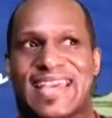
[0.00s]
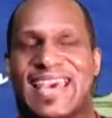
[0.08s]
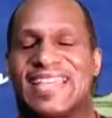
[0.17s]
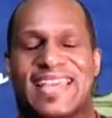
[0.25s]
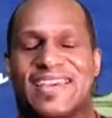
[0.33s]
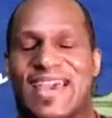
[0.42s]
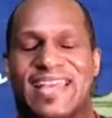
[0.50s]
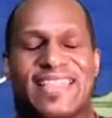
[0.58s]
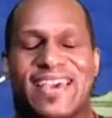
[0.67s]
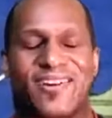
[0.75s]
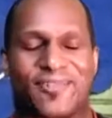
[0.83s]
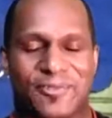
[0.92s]
and
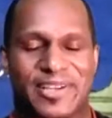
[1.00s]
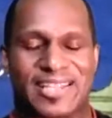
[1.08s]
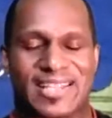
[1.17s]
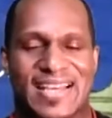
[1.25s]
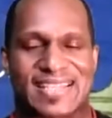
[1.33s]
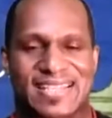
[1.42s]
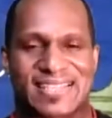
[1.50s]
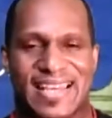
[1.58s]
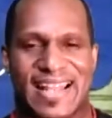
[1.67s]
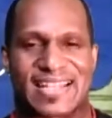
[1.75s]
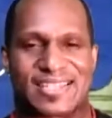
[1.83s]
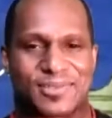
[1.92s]
they are realizing
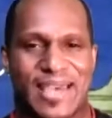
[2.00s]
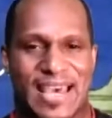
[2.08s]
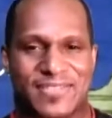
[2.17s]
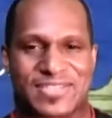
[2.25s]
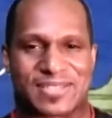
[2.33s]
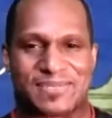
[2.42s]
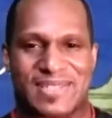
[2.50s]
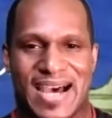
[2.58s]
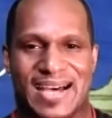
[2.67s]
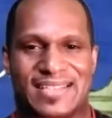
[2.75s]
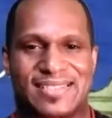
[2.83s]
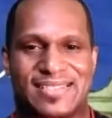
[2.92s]
that I do have some
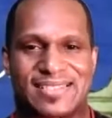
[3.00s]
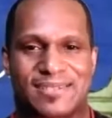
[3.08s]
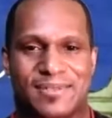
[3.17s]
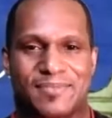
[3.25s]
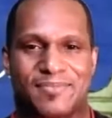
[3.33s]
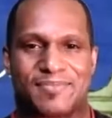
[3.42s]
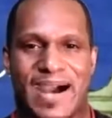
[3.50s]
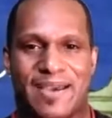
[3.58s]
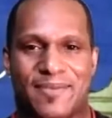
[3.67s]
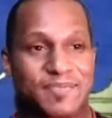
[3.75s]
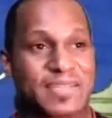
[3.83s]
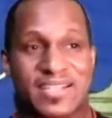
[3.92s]
knowledge
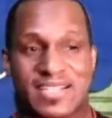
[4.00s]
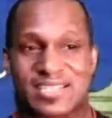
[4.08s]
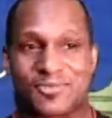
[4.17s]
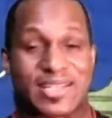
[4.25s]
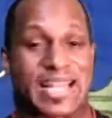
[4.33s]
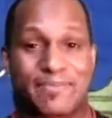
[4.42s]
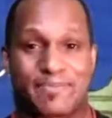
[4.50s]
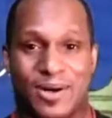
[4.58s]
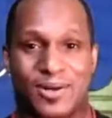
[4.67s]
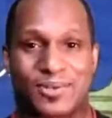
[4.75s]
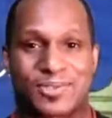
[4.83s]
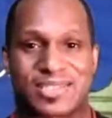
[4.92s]
because of what I
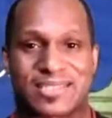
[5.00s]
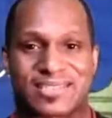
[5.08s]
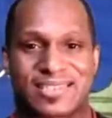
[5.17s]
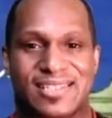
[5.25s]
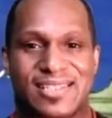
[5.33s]
post.